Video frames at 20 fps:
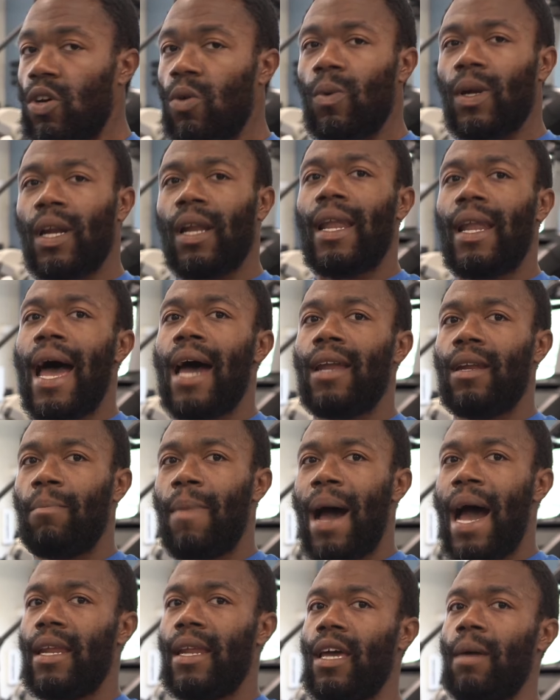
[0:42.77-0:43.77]
want to line the
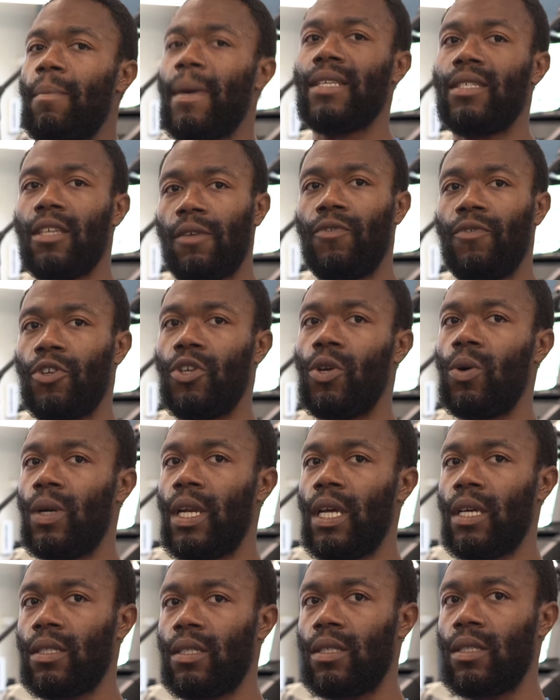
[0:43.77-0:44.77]
body up as if you're doing
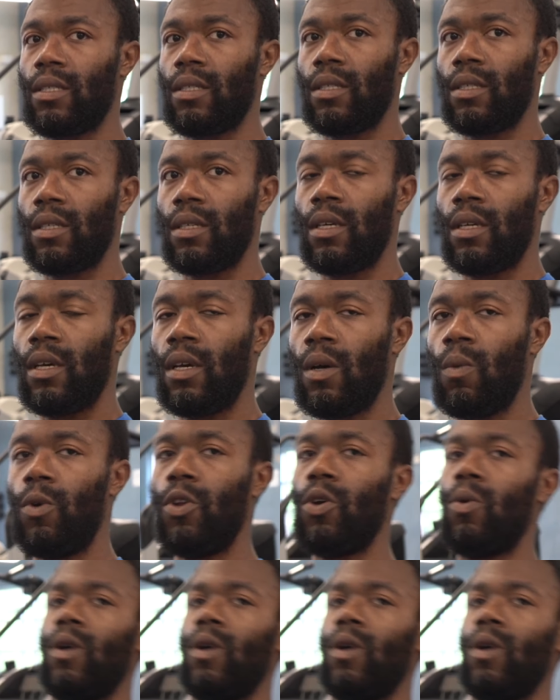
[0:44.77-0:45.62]
this. We don't